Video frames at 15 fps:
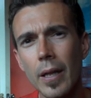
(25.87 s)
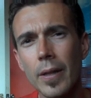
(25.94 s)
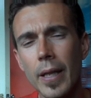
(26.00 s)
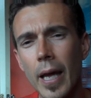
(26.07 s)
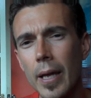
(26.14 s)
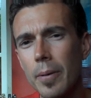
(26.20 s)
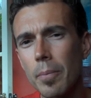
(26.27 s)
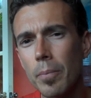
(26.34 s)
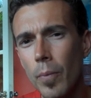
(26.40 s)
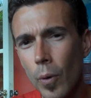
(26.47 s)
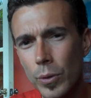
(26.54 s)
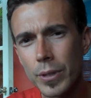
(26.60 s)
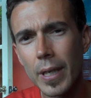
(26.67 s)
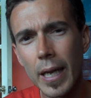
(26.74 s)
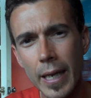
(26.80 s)
that
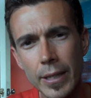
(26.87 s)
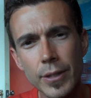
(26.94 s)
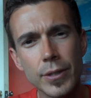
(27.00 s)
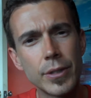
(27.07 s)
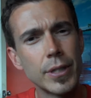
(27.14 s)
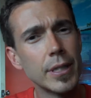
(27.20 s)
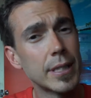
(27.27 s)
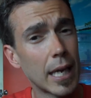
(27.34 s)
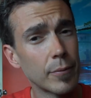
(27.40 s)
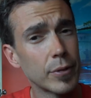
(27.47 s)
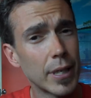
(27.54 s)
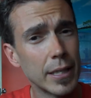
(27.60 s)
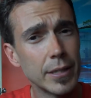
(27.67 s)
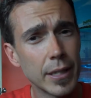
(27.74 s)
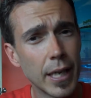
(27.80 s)
most agencies,
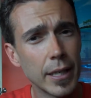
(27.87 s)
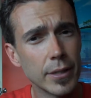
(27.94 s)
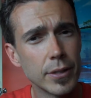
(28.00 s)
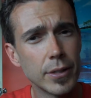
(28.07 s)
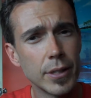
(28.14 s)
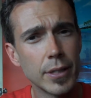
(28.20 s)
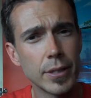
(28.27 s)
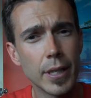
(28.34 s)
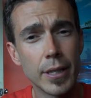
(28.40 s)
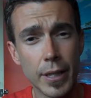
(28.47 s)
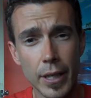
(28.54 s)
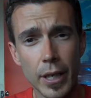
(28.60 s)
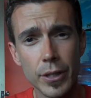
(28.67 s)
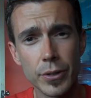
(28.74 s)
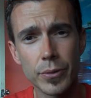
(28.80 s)
advertising agencies in the
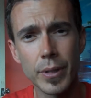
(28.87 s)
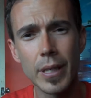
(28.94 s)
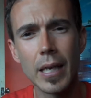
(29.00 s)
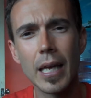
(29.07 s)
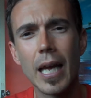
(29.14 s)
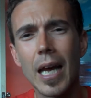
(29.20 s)
country,